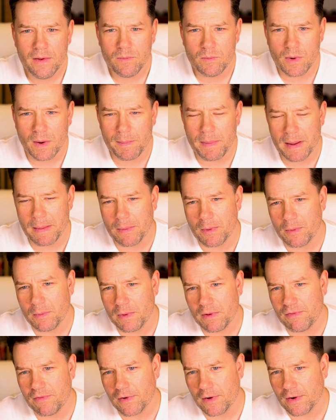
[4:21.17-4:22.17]
what people
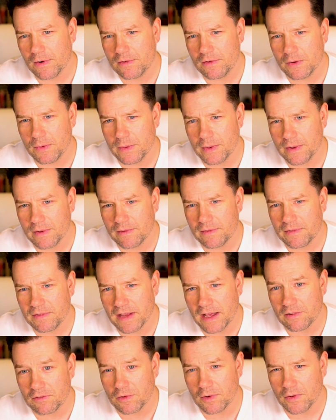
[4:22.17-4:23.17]
refer to as
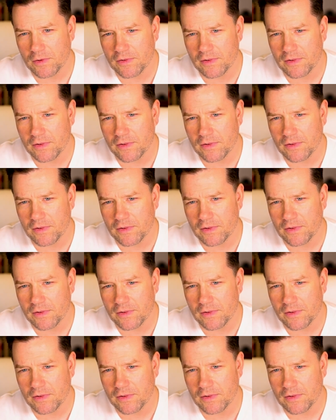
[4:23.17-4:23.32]
Central